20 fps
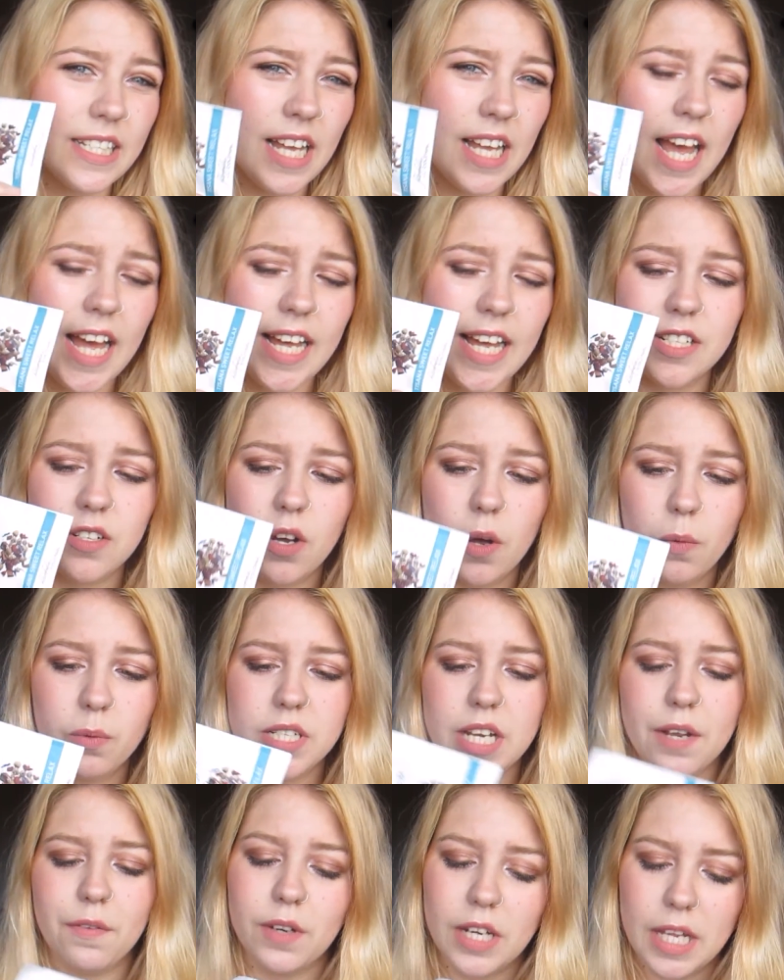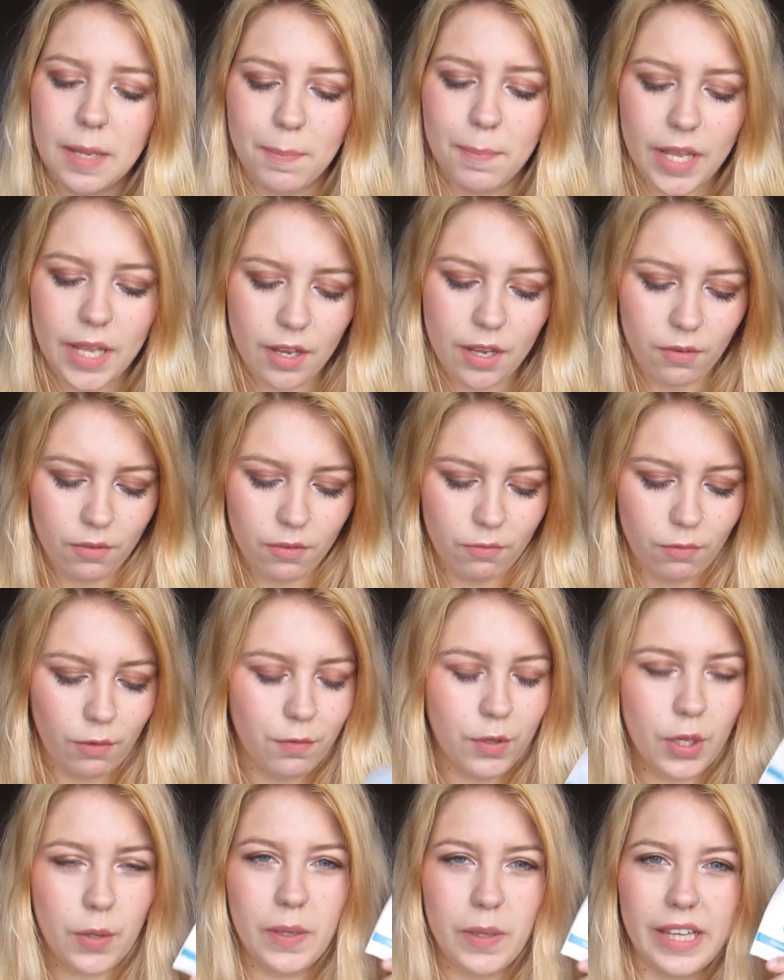And I will definitely be
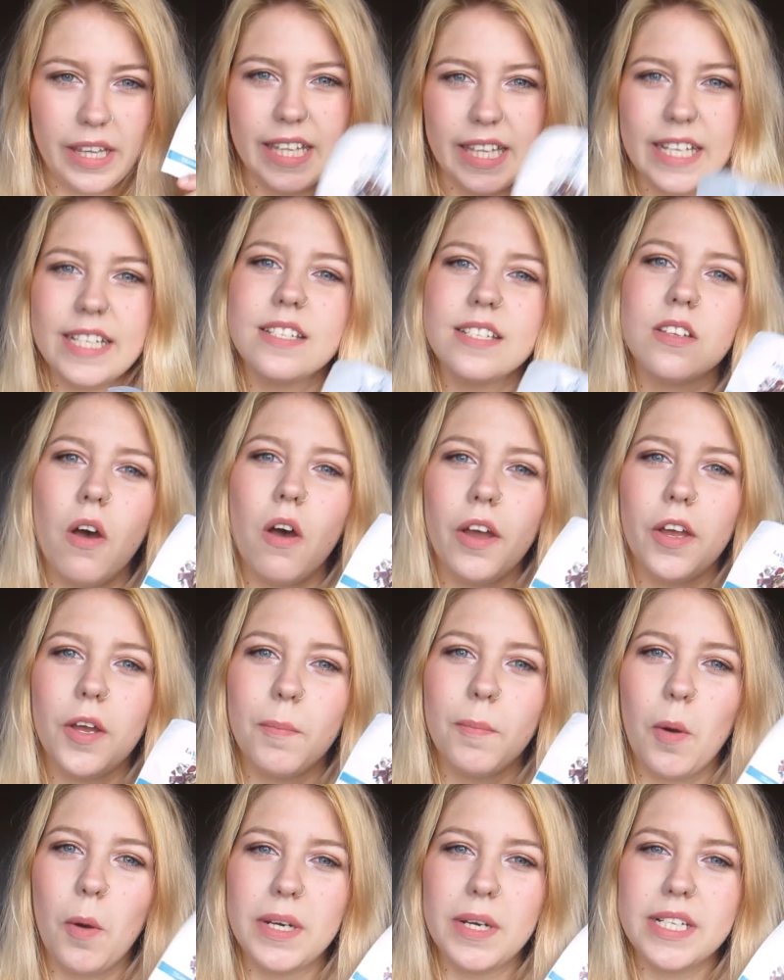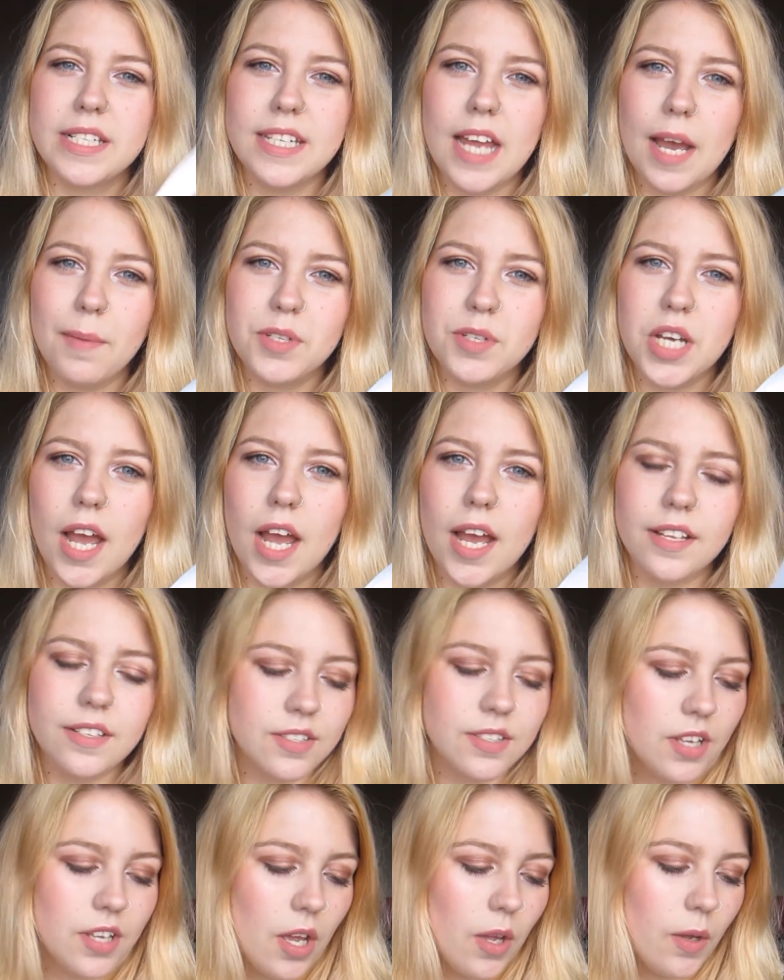reviewing this item on my Snapchat,
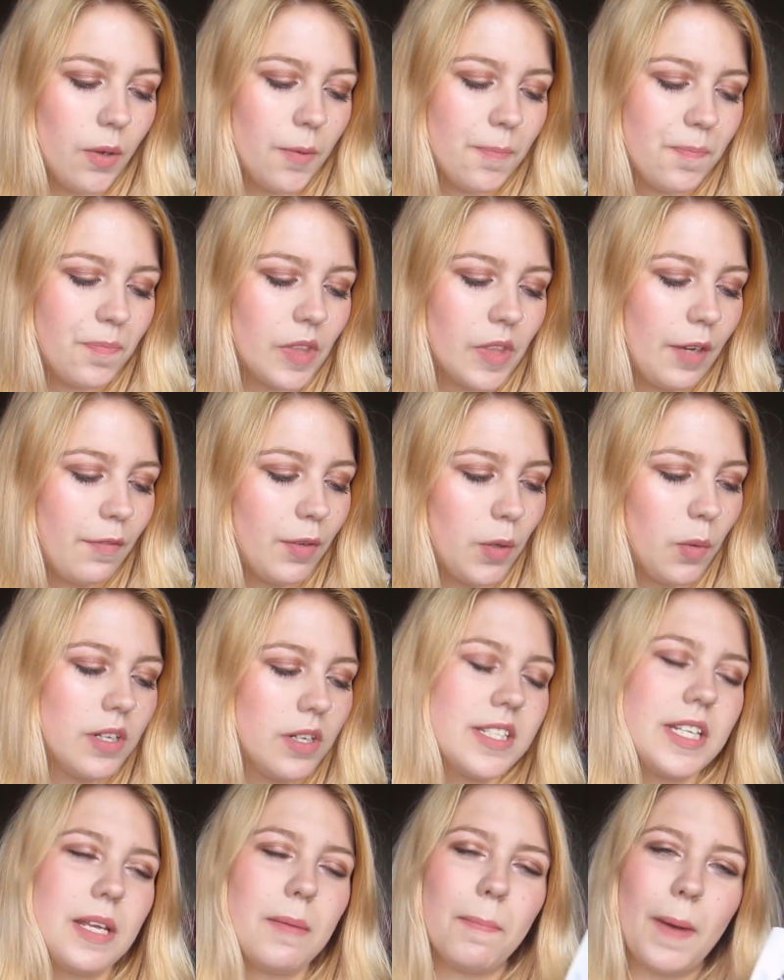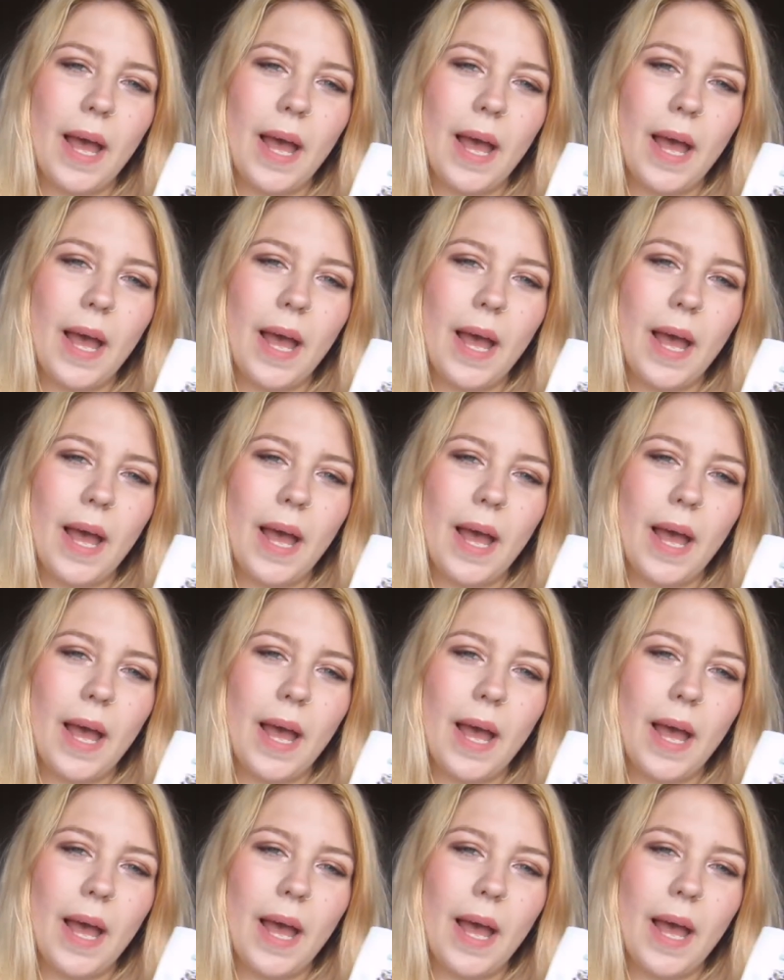so if you want to see